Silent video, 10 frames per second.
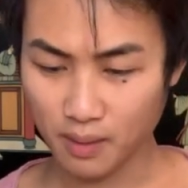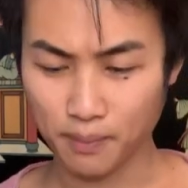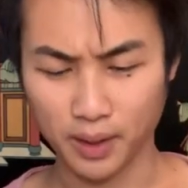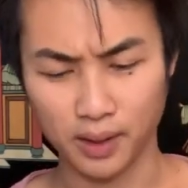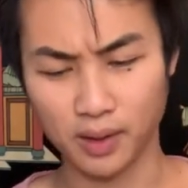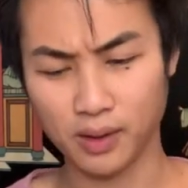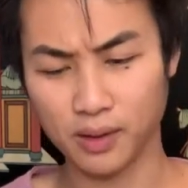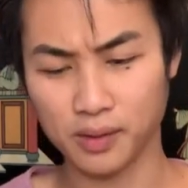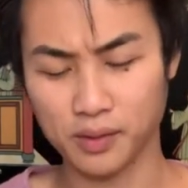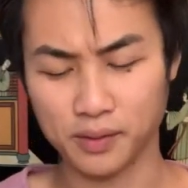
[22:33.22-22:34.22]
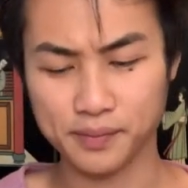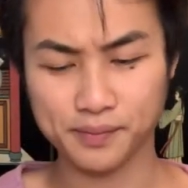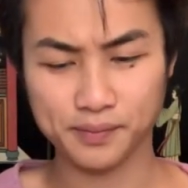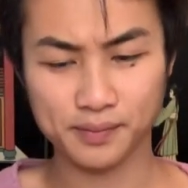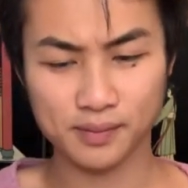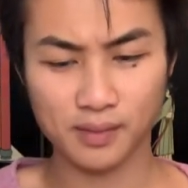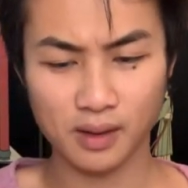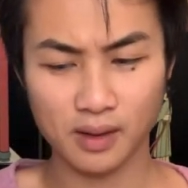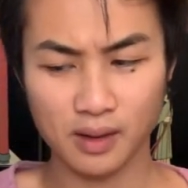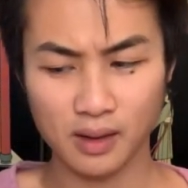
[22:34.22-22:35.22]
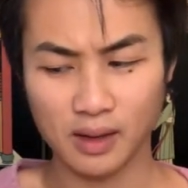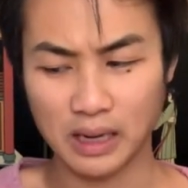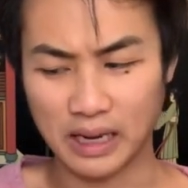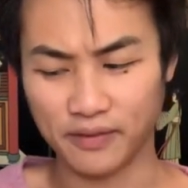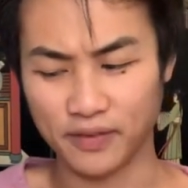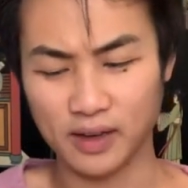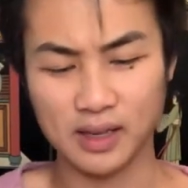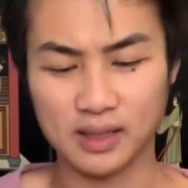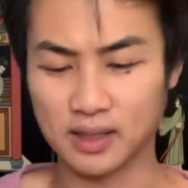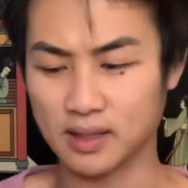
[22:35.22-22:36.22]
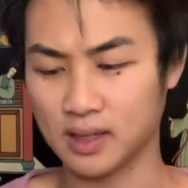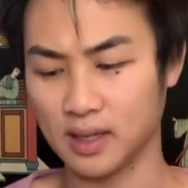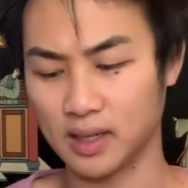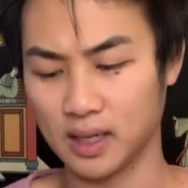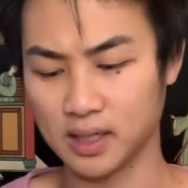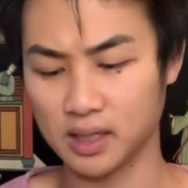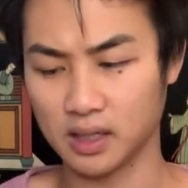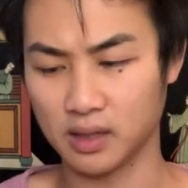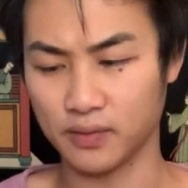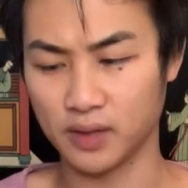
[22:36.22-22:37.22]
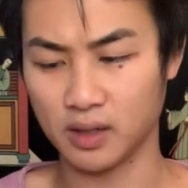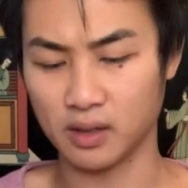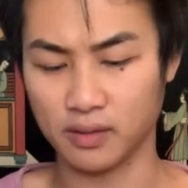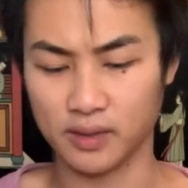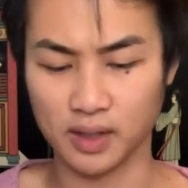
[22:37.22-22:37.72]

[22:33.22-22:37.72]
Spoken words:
But no, I feel like there's a connection involved.